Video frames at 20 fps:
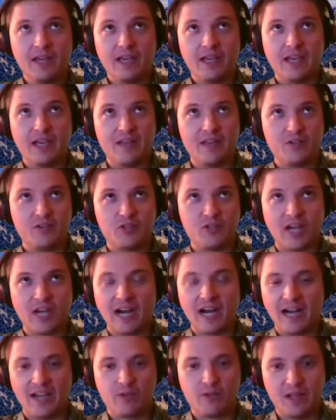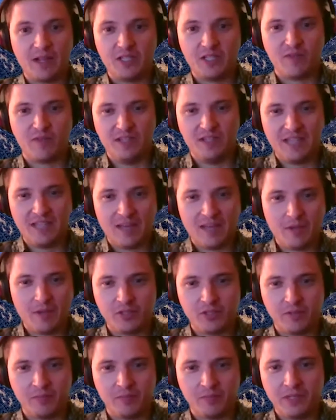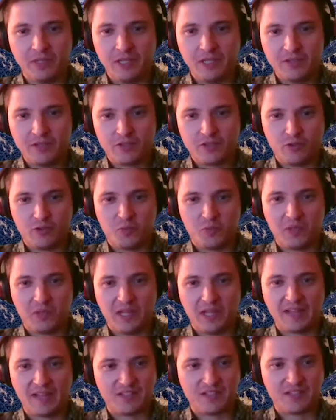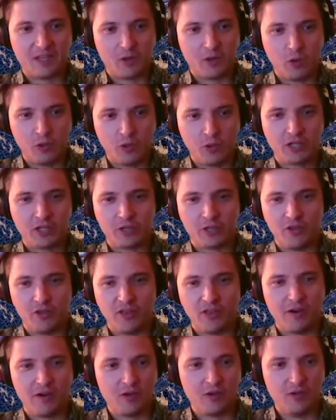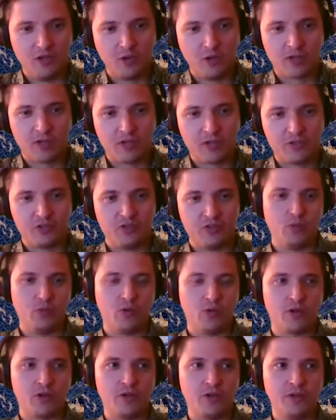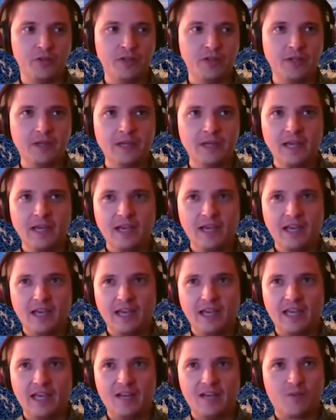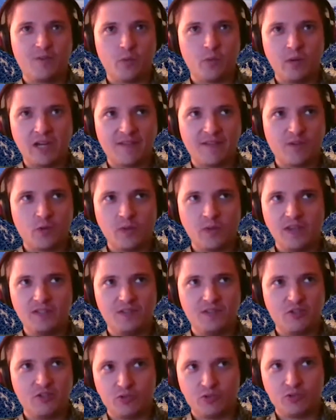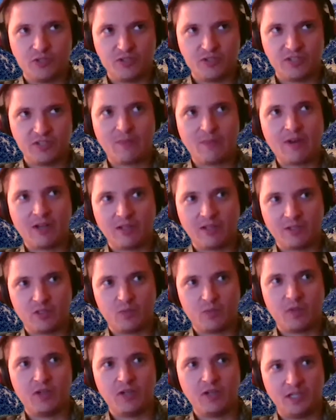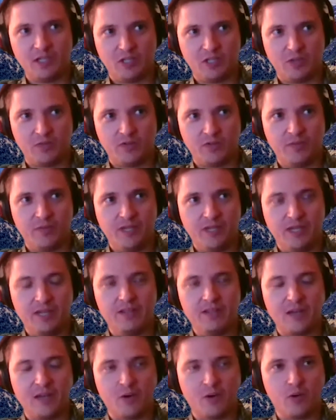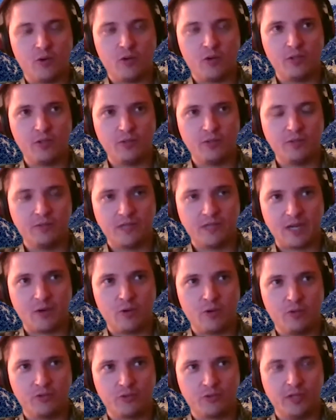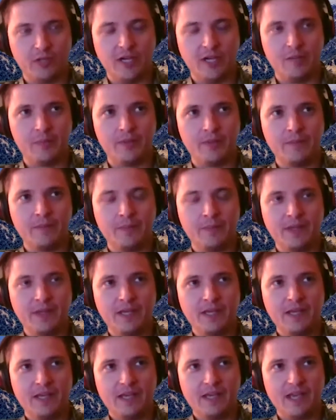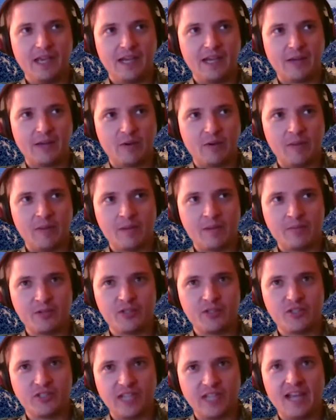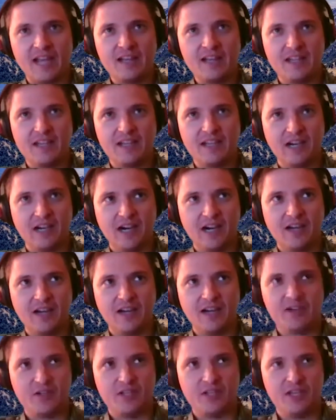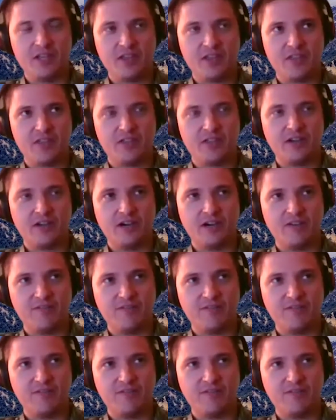And there's high rates of endemism. So there's plants that only occur there and nowhere else in the world. And for whatever reason, this was a seminal experience for me, that whole trip. And I remember standing underneath a